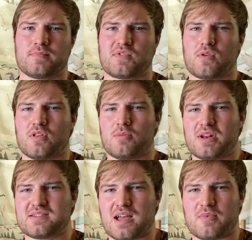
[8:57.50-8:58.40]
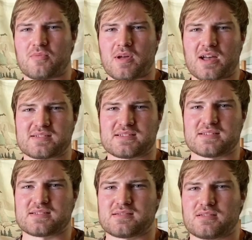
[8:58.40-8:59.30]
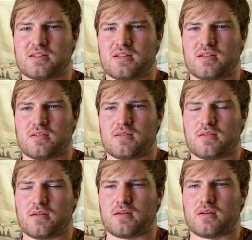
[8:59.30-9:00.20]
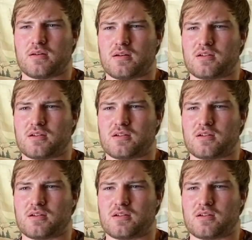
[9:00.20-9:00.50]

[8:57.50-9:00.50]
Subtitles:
So a little bit of time has passed since the